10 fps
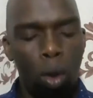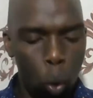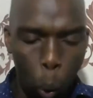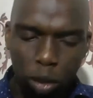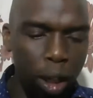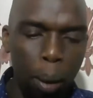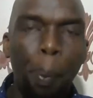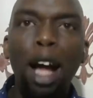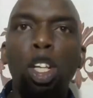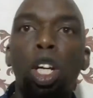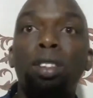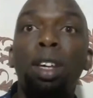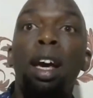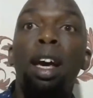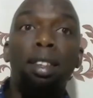Wasting punches
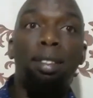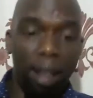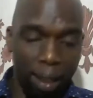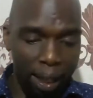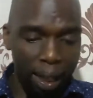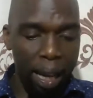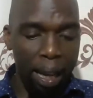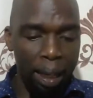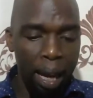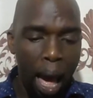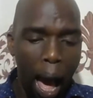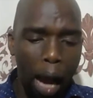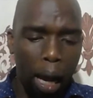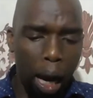is settling in a